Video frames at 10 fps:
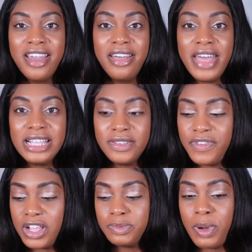that's a
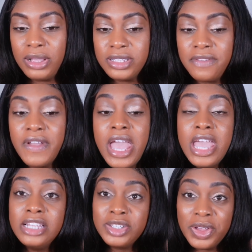false positive.
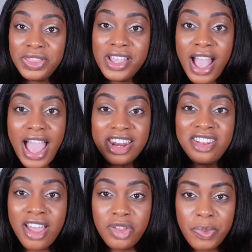It's a good thing I had
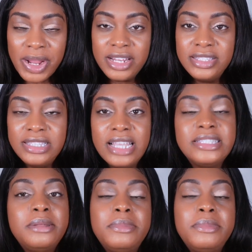another pregnancy test, and I'm